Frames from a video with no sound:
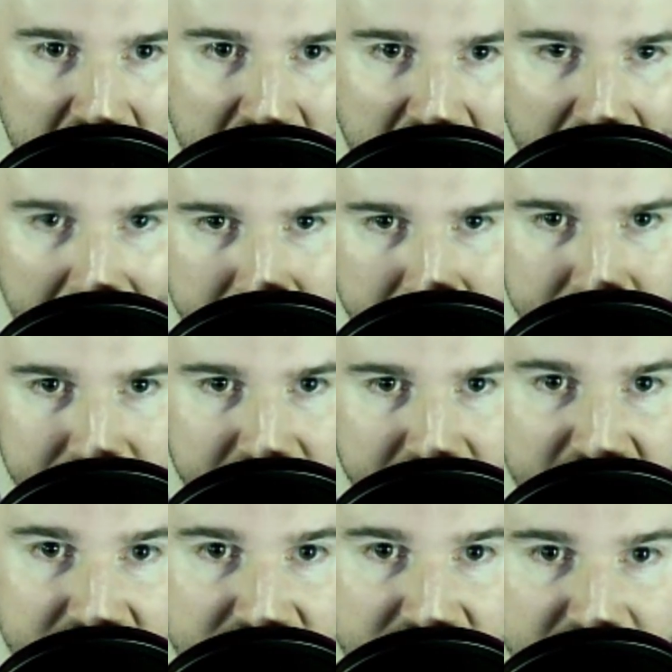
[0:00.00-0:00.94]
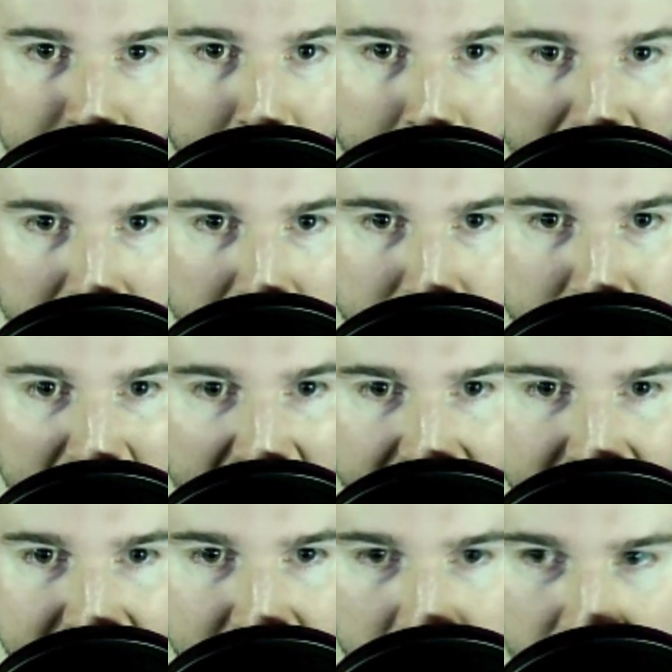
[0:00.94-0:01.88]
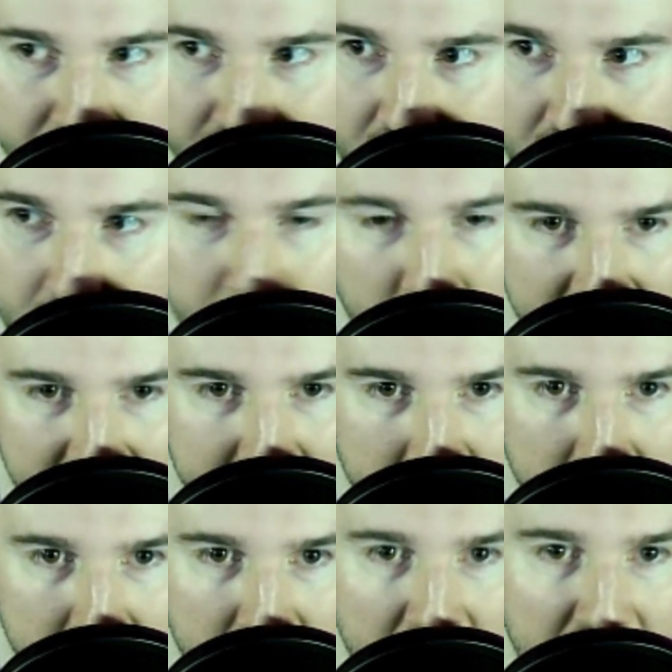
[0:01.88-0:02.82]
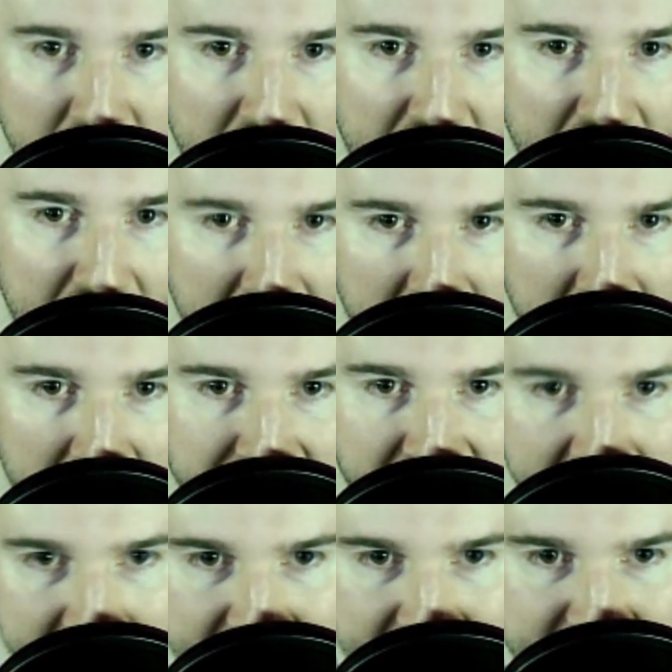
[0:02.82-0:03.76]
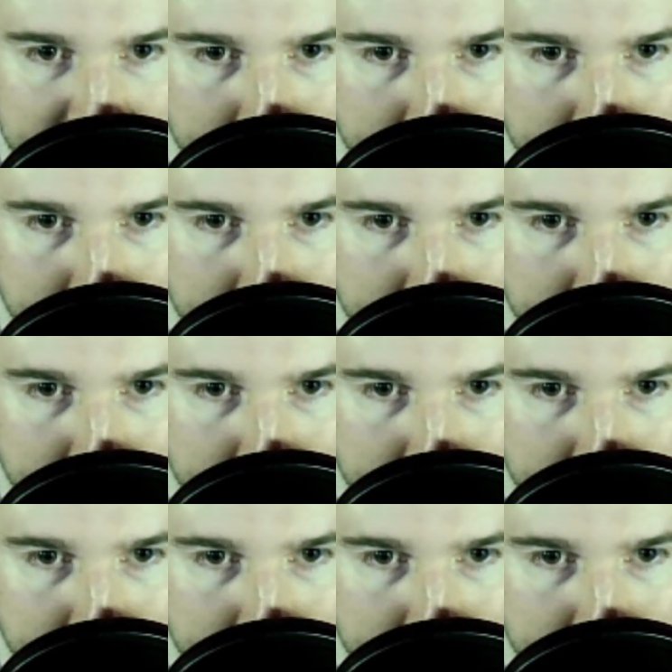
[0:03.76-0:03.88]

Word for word: I love Vegas to bounce back here on the doubleheader. I like Vegas at